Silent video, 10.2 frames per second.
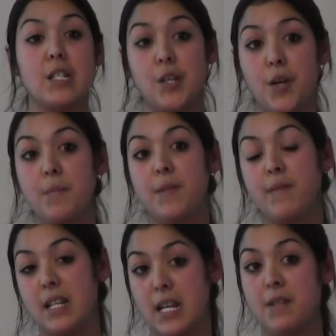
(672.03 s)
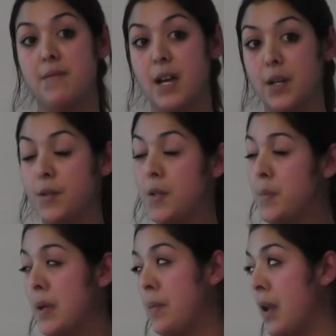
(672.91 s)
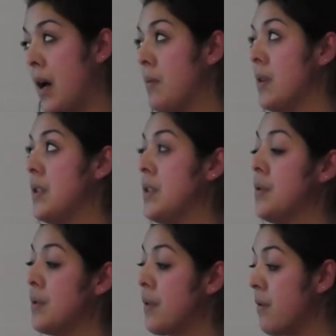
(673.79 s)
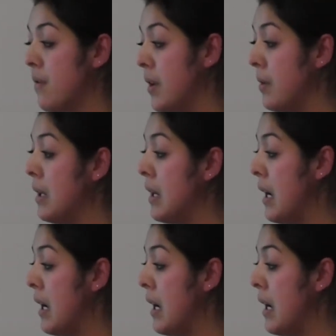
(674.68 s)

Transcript: in terms of identifying who those people are. I wanted to talk through